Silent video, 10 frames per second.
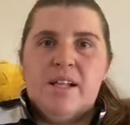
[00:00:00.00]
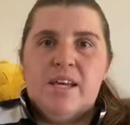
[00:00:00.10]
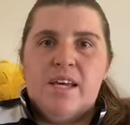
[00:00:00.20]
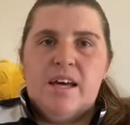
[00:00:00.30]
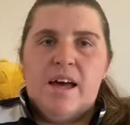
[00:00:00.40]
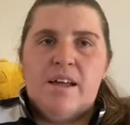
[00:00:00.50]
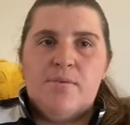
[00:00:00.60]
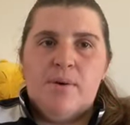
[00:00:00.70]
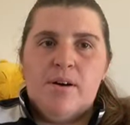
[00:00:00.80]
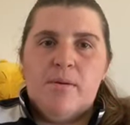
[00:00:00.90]
here, and
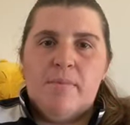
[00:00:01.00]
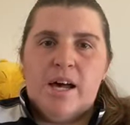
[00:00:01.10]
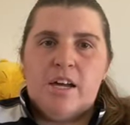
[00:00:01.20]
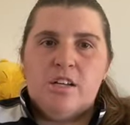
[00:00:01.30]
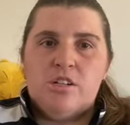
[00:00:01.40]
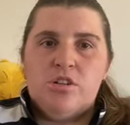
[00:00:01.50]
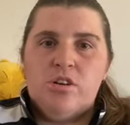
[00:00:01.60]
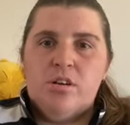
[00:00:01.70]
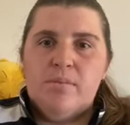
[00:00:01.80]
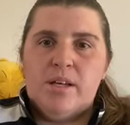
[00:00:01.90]
welcome back
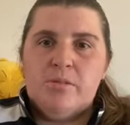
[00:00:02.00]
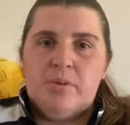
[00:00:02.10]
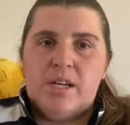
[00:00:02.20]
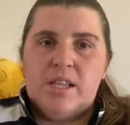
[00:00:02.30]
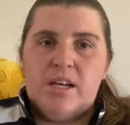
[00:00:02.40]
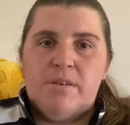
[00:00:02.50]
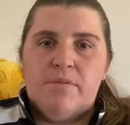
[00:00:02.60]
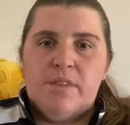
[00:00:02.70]
to Mel's Blind Life,